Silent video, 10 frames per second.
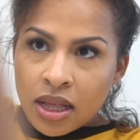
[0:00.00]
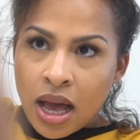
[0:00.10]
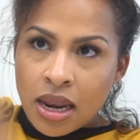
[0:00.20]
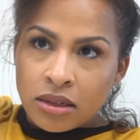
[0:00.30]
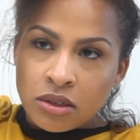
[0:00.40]

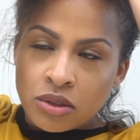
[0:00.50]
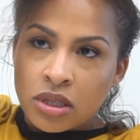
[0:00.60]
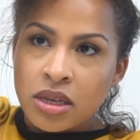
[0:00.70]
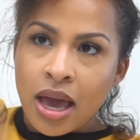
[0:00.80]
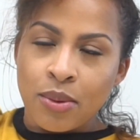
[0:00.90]
kind of
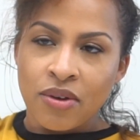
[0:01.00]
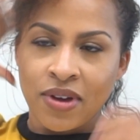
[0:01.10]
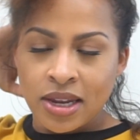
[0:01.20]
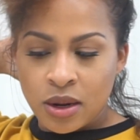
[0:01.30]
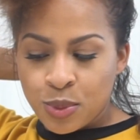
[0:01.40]
loosely. That way if I
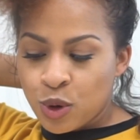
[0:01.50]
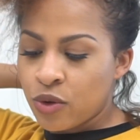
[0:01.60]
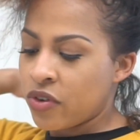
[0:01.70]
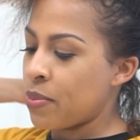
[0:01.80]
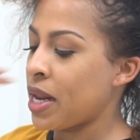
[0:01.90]
need to pull
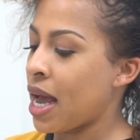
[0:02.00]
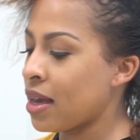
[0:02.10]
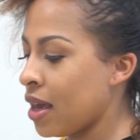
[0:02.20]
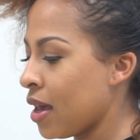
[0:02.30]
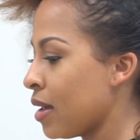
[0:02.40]
from it, I
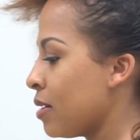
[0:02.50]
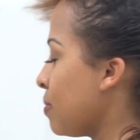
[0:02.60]
can